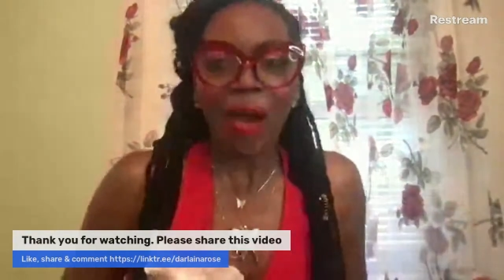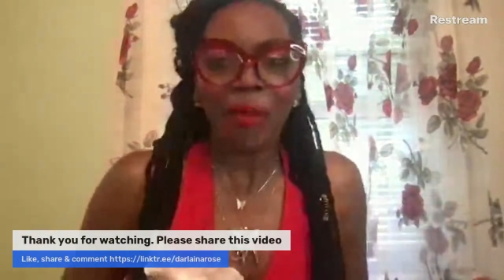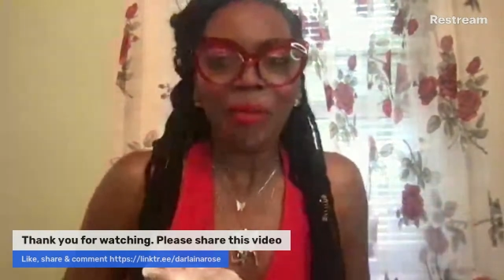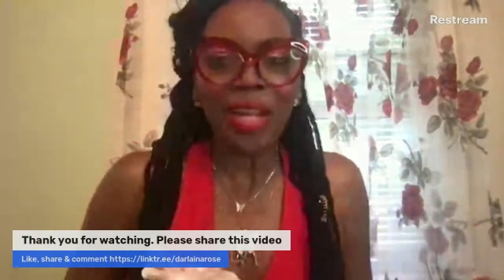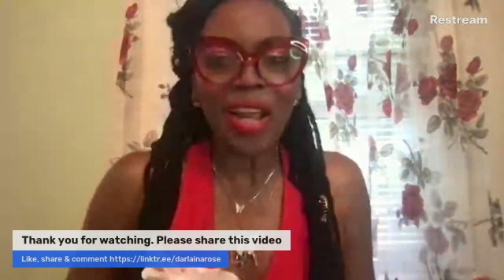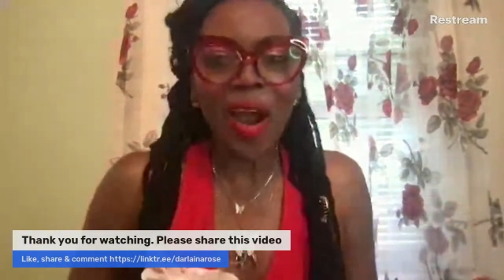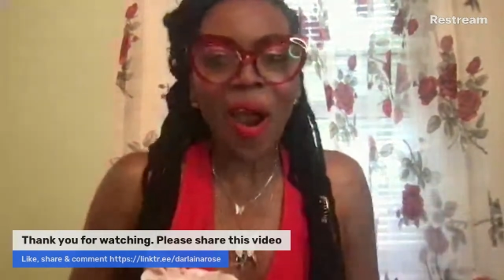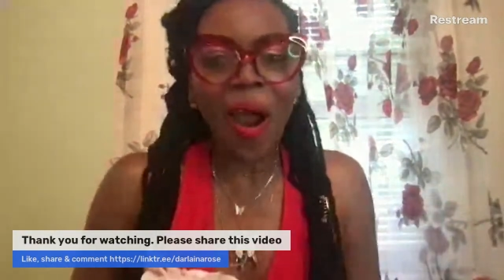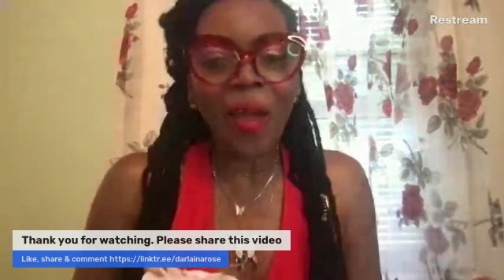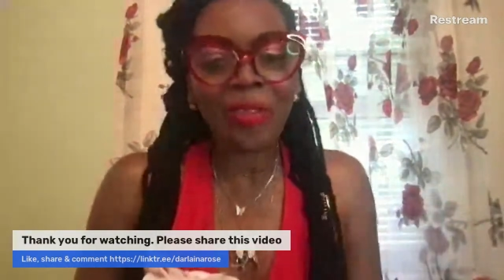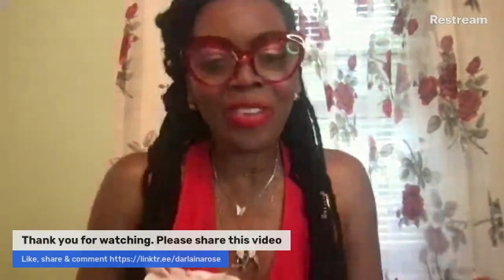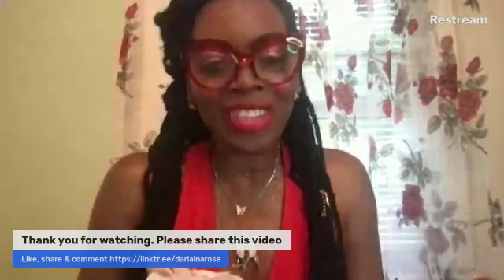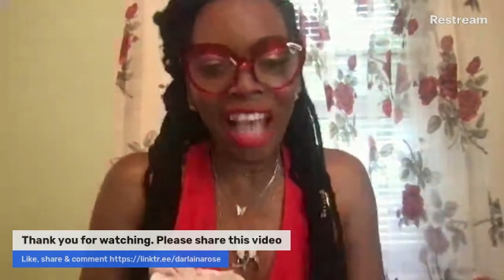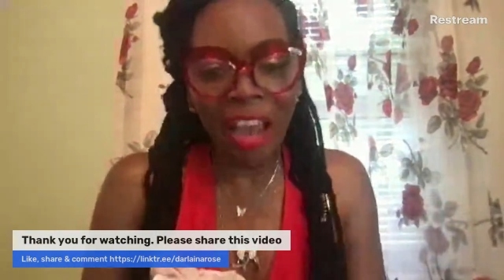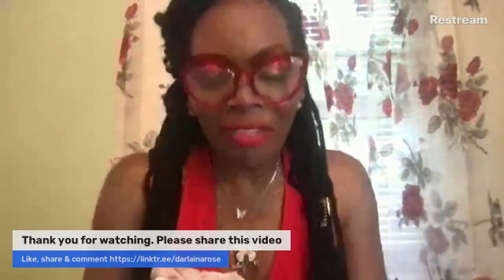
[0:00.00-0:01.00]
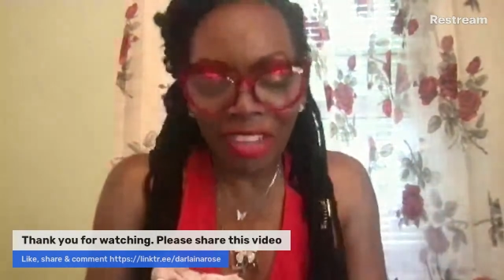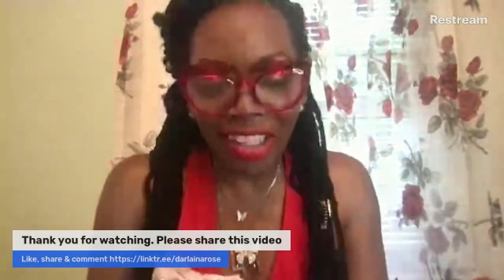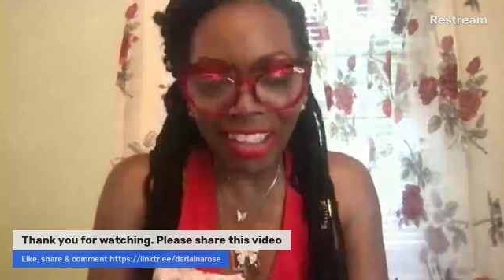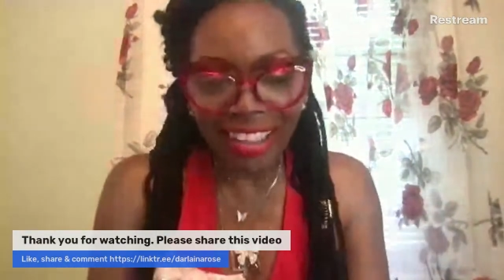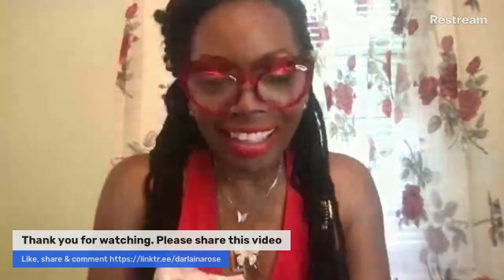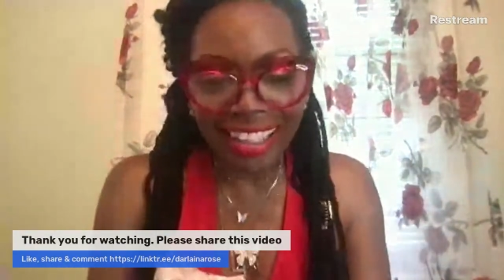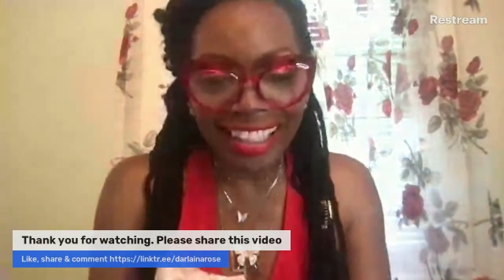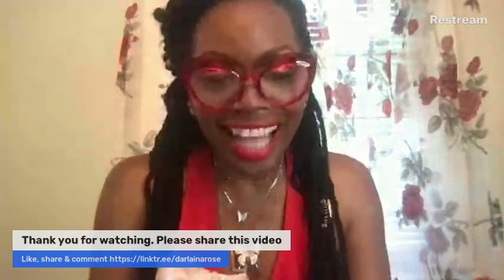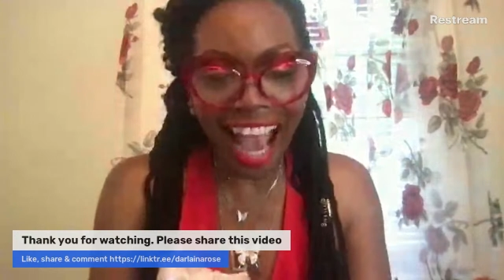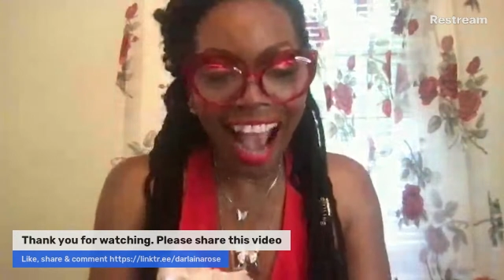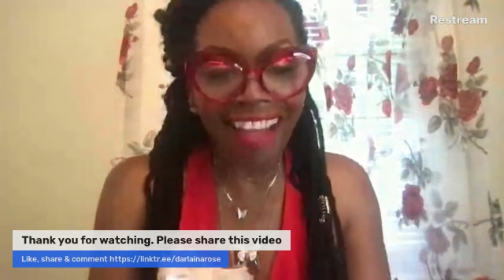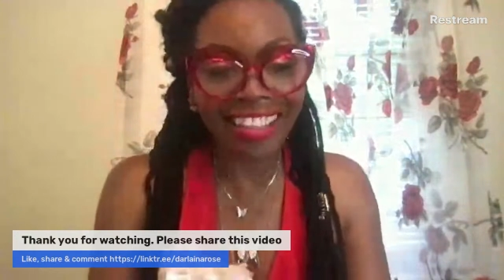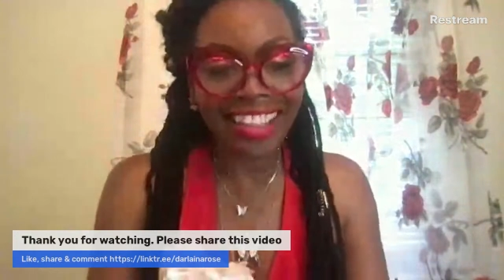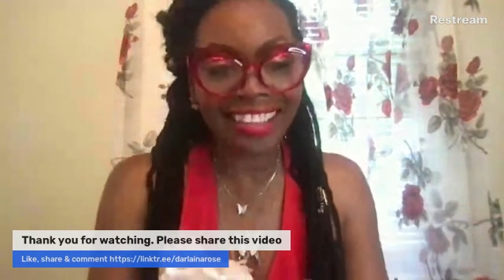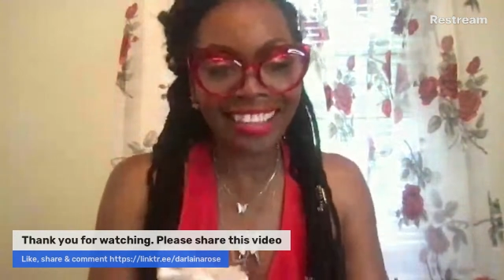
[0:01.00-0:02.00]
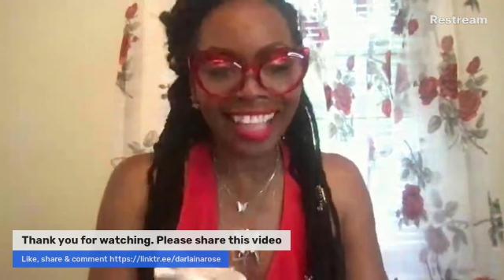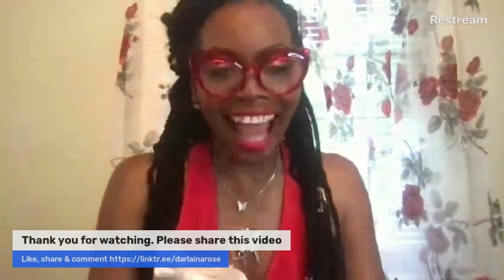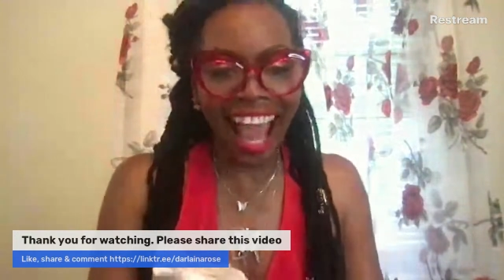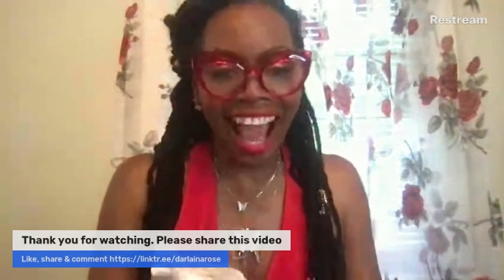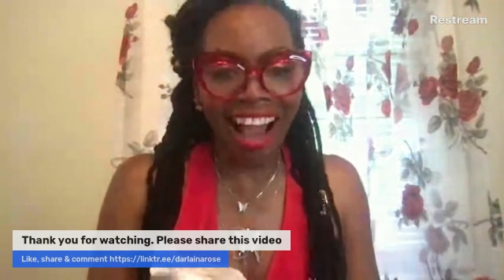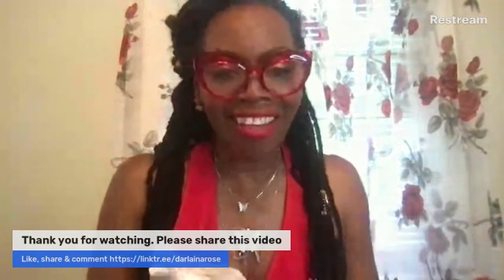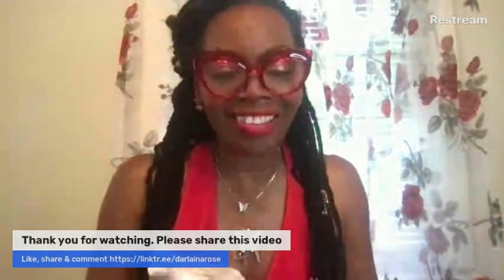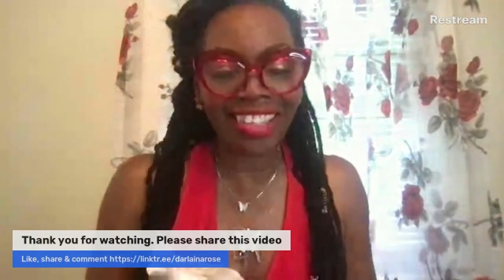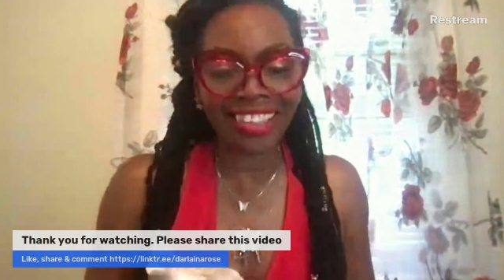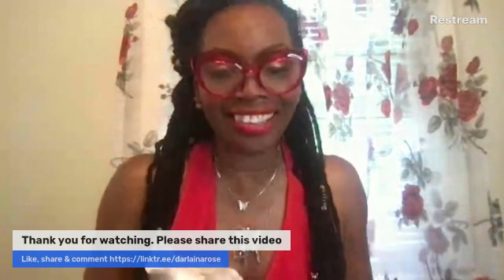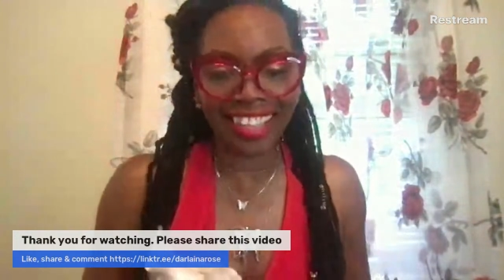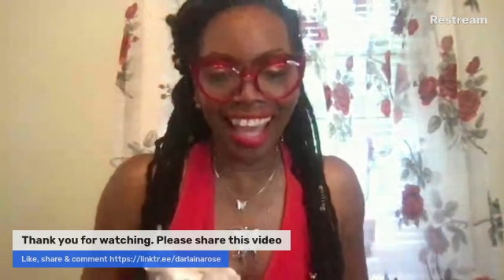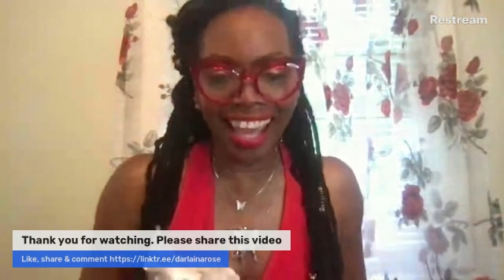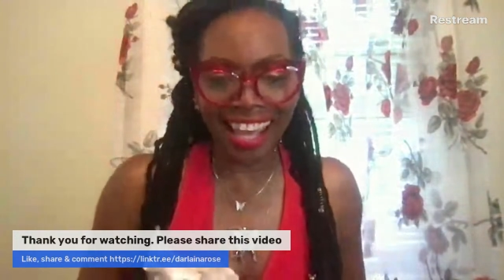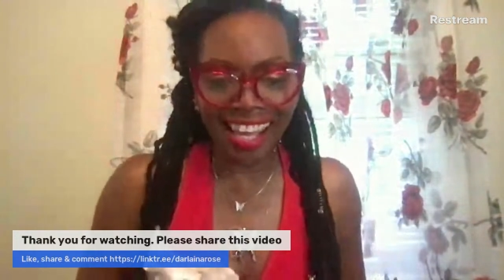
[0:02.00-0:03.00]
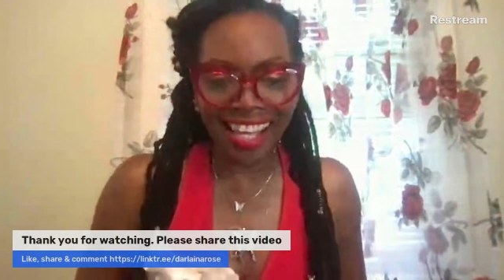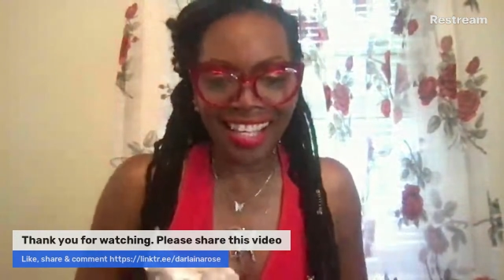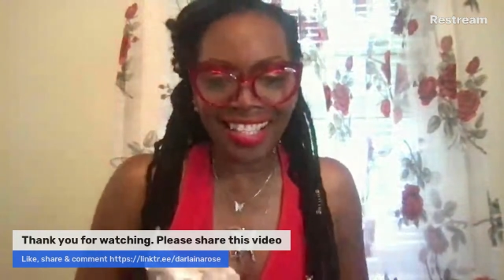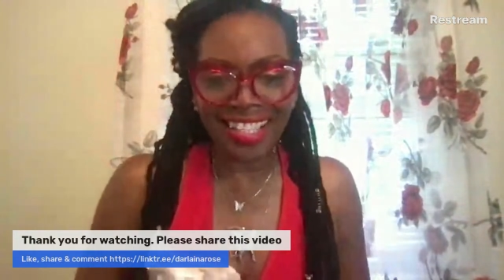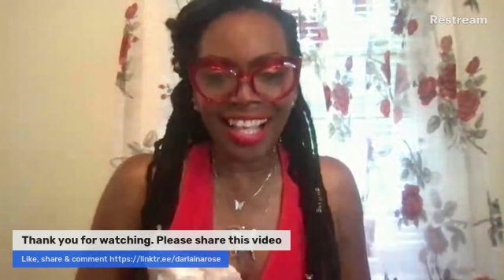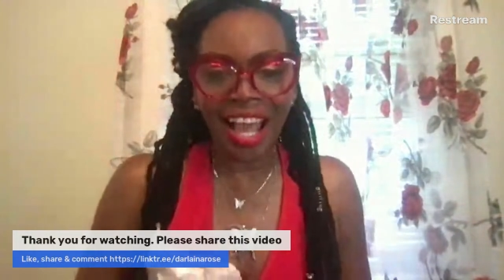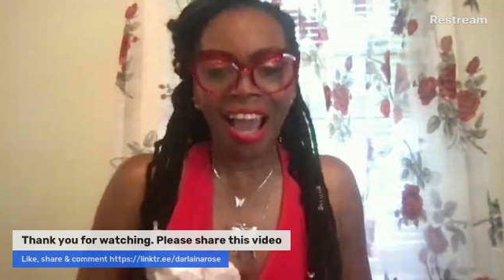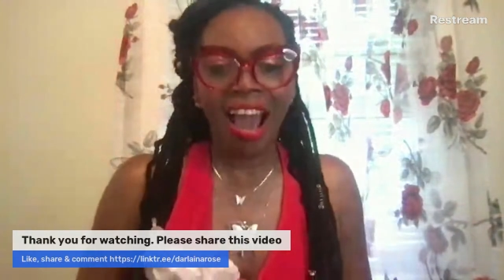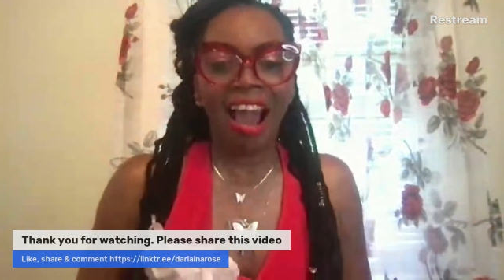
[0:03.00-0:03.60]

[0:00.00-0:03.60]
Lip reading: We are definitely counting down the days